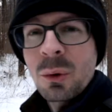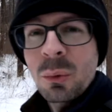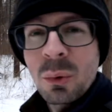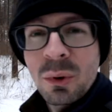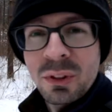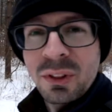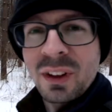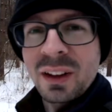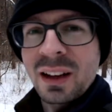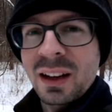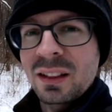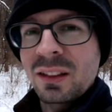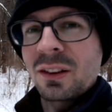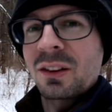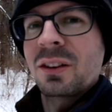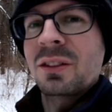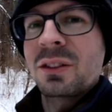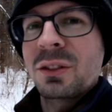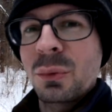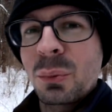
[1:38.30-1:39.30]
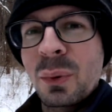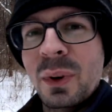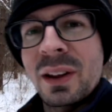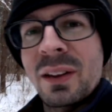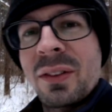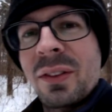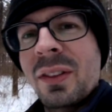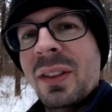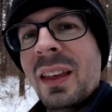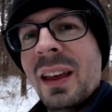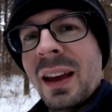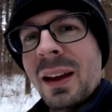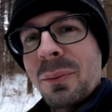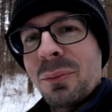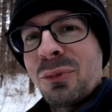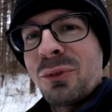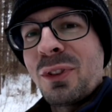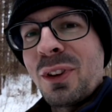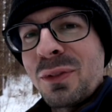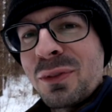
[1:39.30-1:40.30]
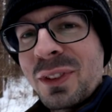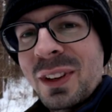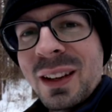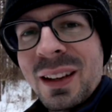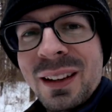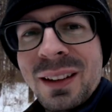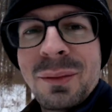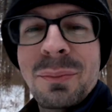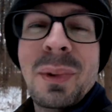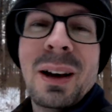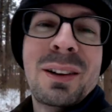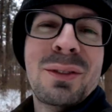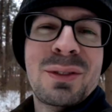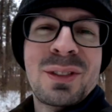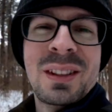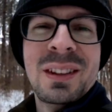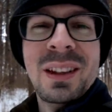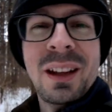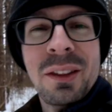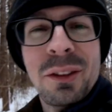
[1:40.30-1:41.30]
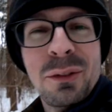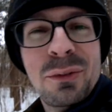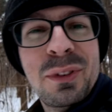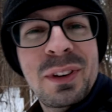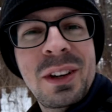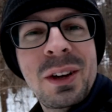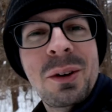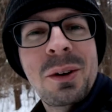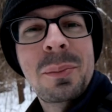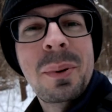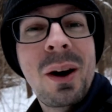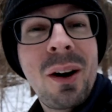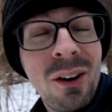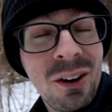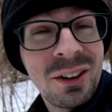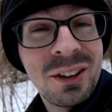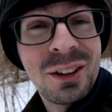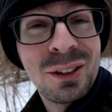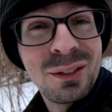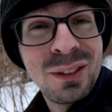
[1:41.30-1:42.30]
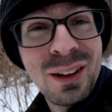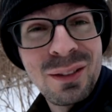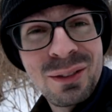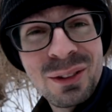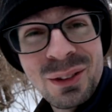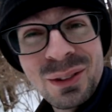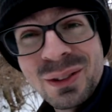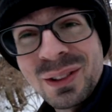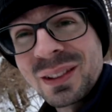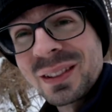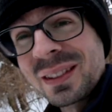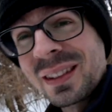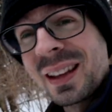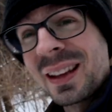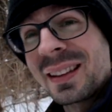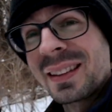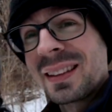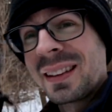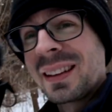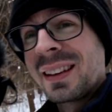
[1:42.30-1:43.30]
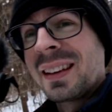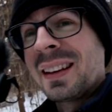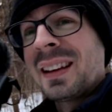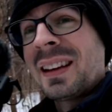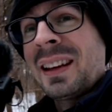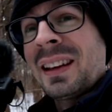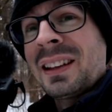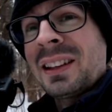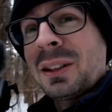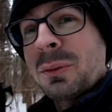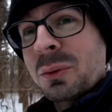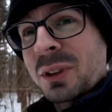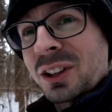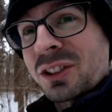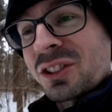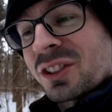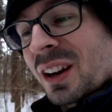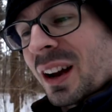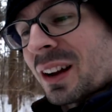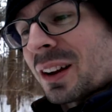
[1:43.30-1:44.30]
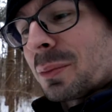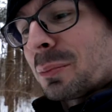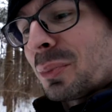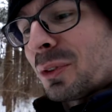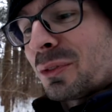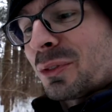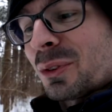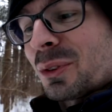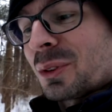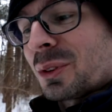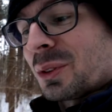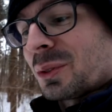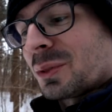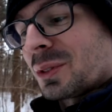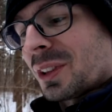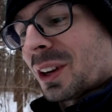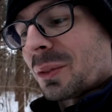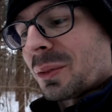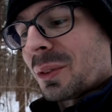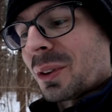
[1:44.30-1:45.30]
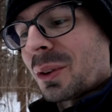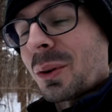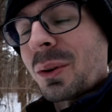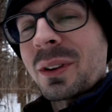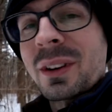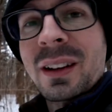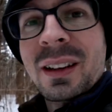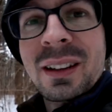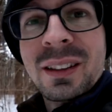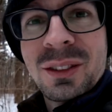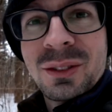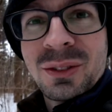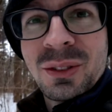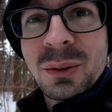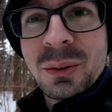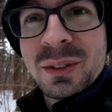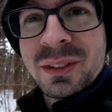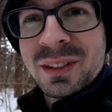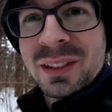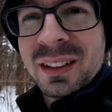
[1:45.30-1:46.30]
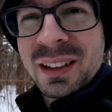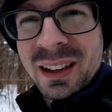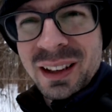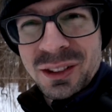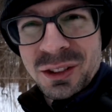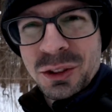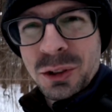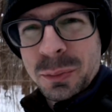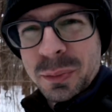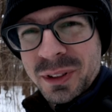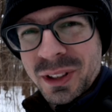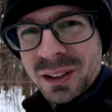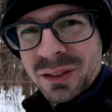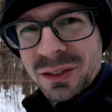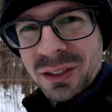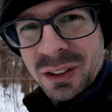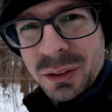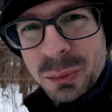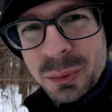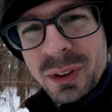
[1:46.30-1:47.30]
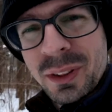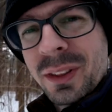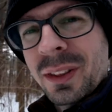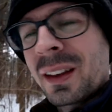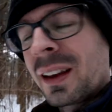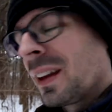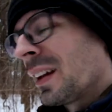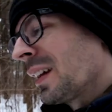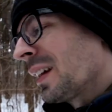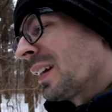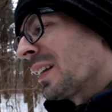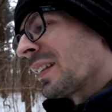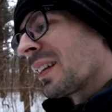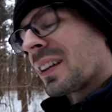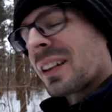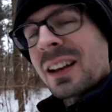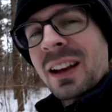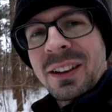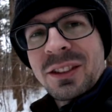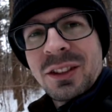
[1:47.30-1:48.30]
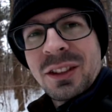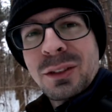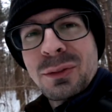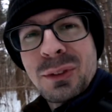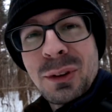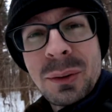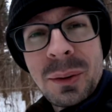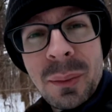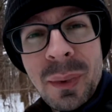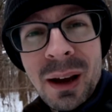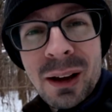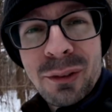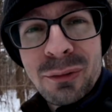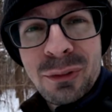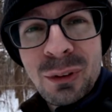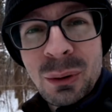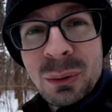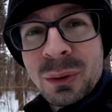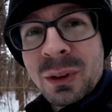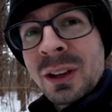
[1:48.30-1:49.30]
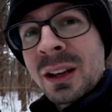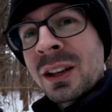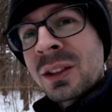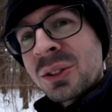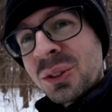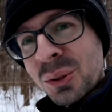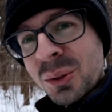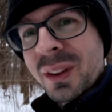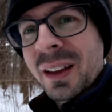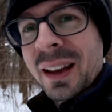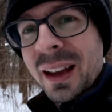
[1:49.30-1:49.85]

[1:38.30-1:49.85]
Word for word: One thing I learned with the M50, you might have seen another video about audio levels, is that you want to check them before you start recording. There's always an issue potentially with the connection from the microphone to the